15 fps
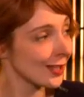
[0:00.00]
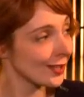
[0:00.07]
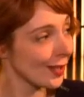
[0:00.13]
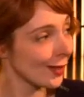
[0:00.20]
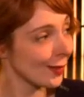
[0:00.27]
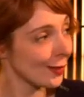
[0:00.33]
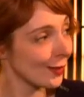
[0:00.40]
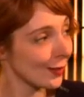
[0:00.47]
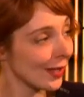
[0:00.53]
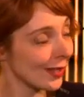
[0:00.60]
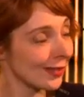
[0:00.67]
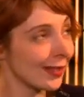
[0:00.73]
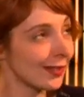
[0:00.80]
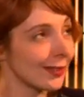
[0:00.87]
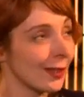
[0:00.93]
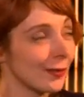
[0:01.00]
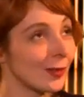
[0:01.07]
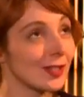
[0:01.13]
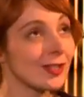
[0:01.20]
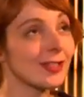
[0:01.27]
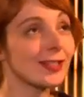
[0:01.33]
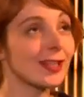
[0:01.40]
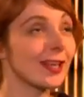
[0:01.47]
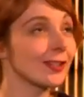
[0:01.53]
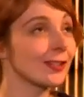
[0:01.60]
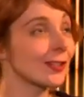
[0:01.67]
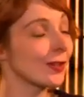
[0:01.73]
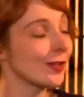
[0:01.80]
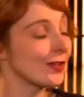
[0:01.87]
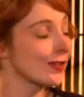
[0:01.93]
So, and that was, I
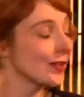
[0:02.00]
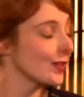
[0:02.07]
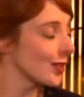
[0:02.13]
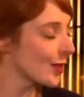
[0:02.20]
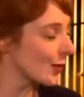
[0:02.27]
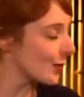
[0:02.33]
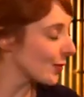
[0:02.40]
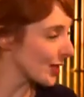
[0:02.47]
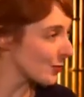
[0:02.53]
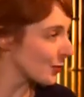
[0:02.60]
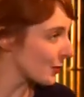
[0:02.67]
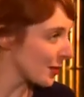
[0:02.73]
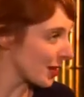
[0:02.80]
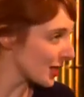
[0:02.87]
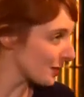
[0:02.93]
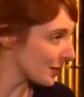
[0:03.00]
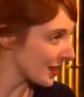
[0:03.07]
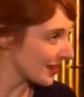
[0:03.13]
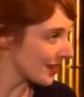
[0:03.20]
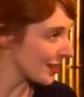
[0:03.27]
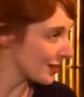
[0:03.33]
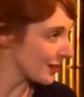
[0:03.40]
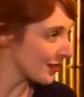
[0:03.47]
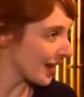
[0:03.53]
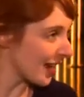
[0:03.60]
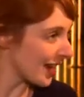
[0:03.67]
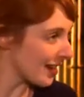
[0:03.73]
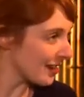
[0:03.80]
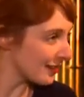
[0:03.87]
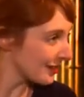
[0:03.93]
don't know if you saw Raspberry Reich, but I think you
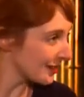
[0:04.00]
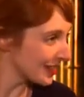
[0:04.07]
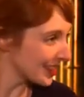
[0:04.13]
have.